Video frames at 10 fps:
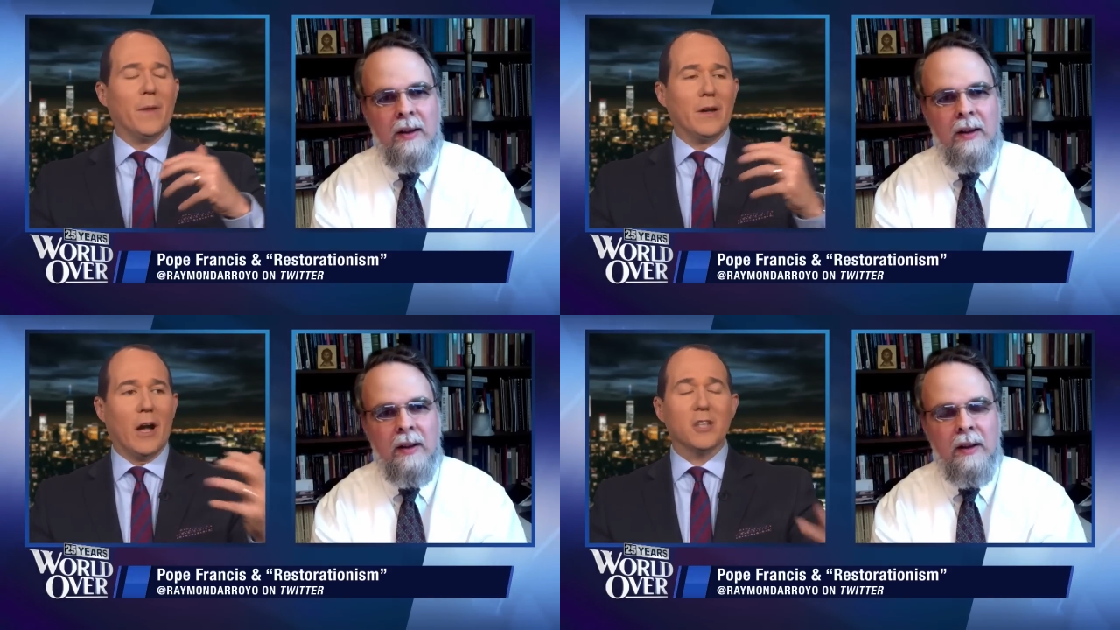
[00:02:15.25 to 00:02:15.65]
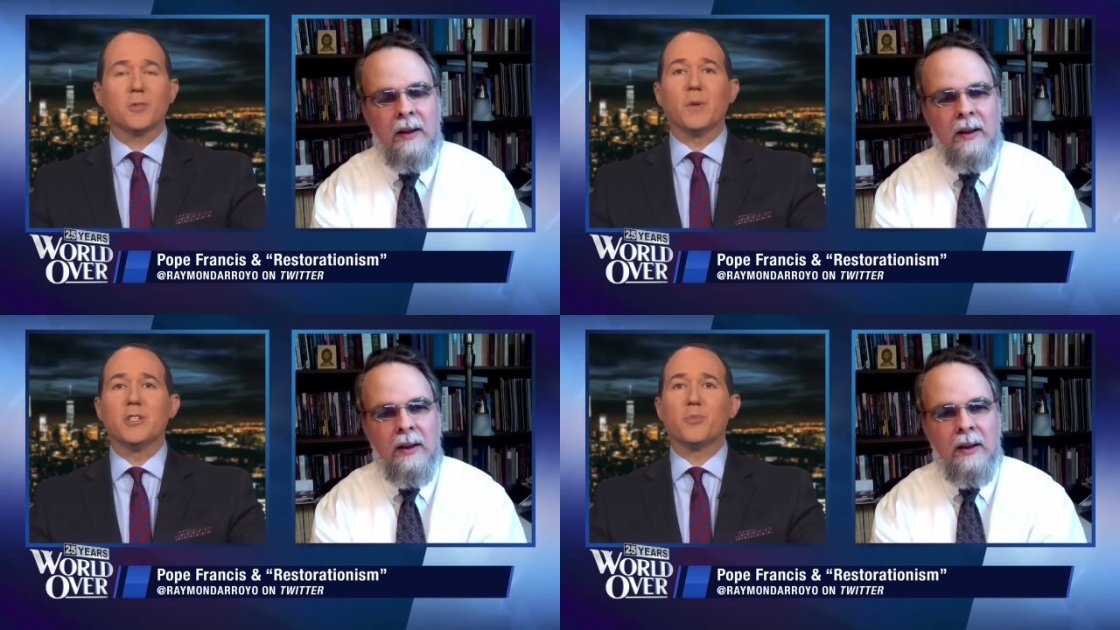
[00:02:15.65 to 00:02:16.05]
Speaker 1: the
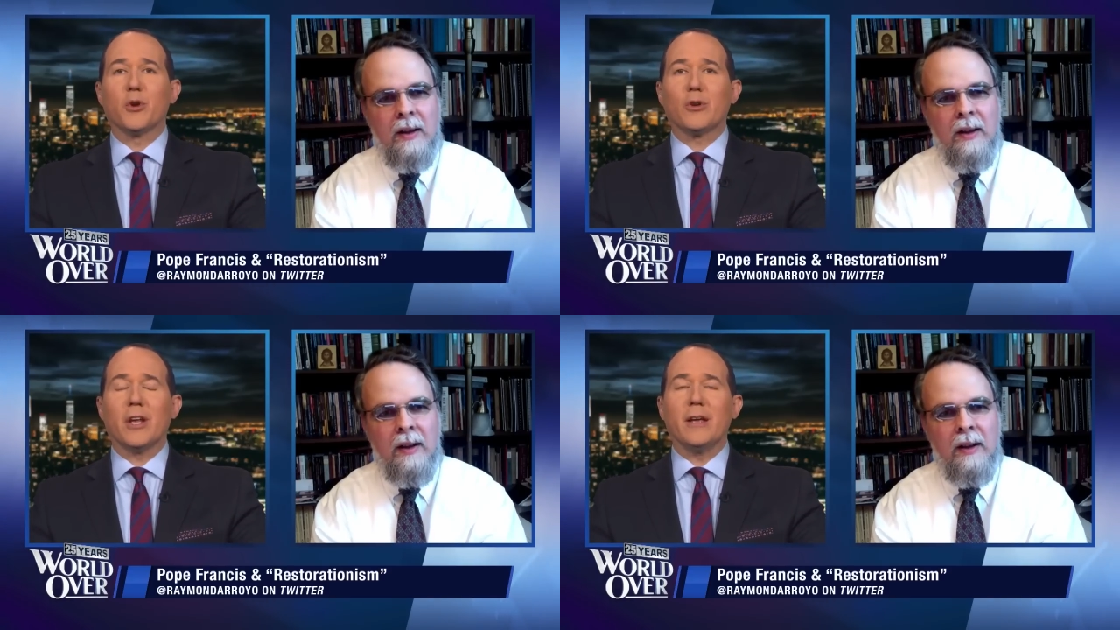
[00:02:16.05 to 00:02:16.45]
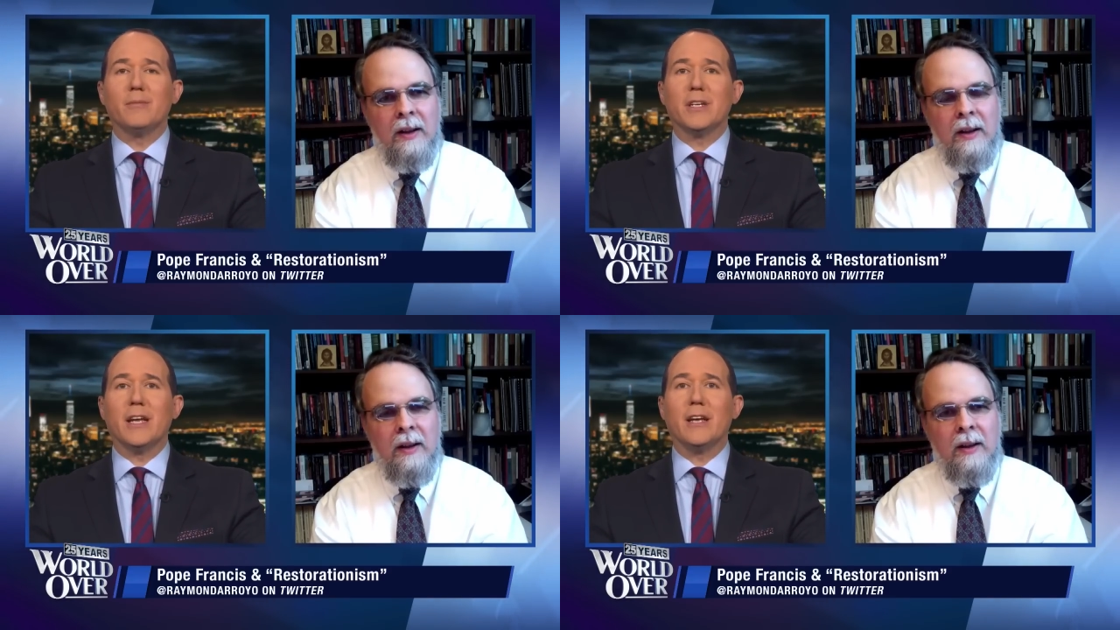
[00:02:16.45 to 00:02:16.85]
gospel is
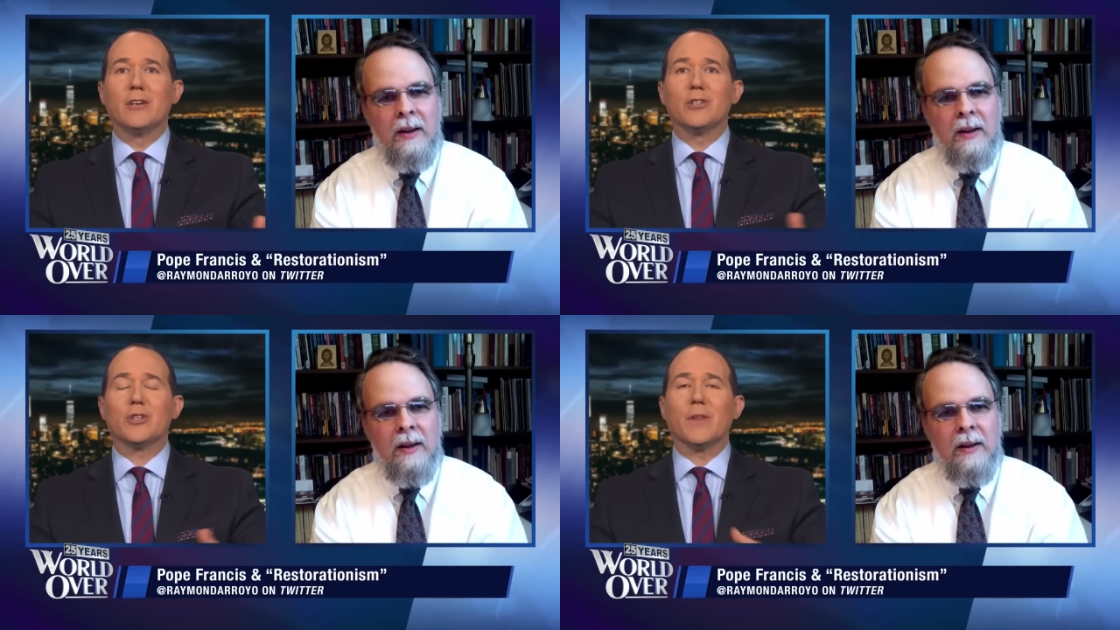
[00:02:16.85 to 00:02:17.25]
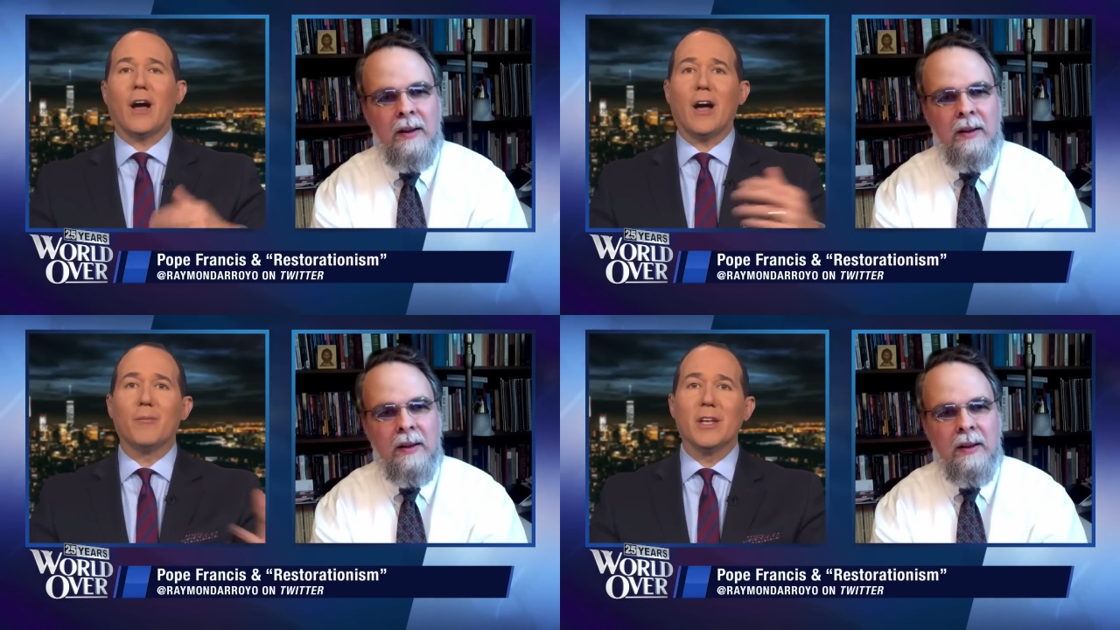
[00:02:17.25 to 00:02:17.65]
proclaimed in English and the
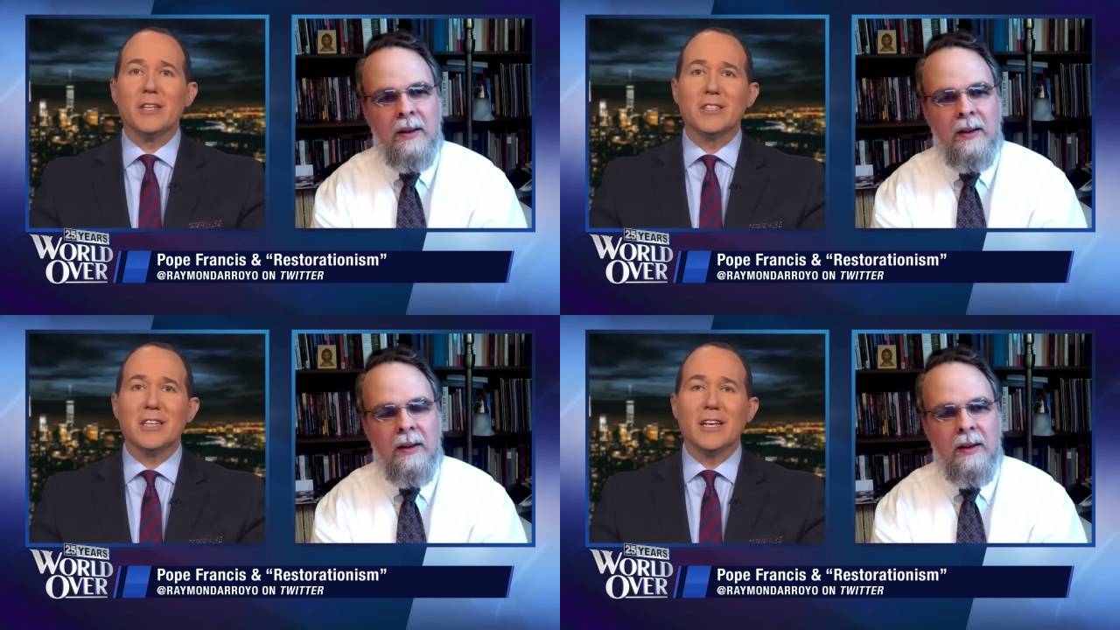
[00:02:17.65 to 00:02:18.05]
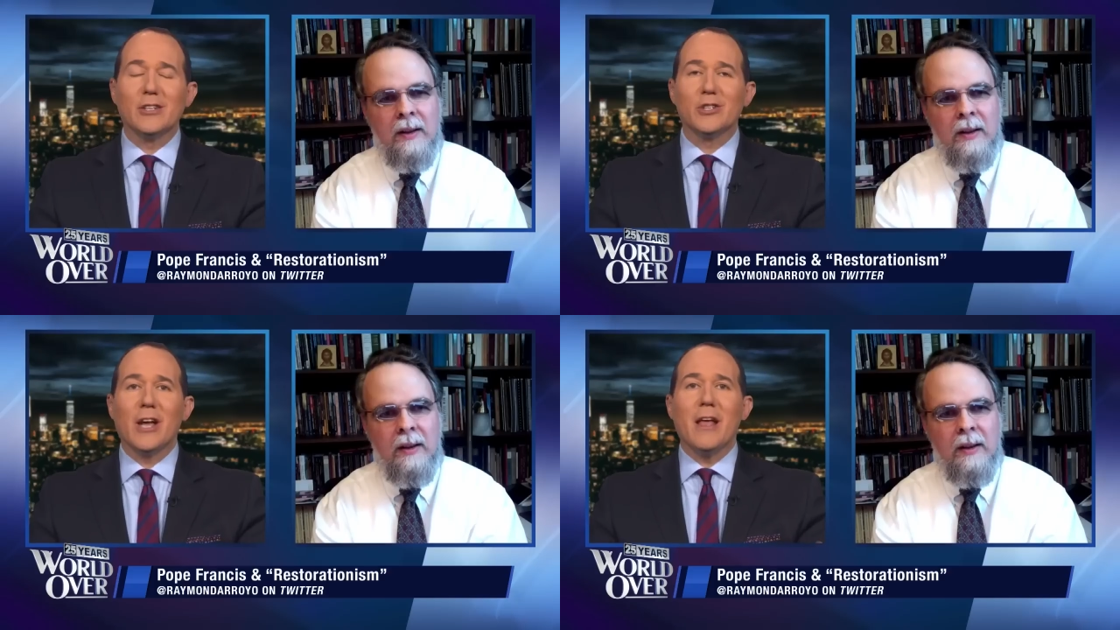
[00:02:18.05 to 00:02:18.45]
homily is in English,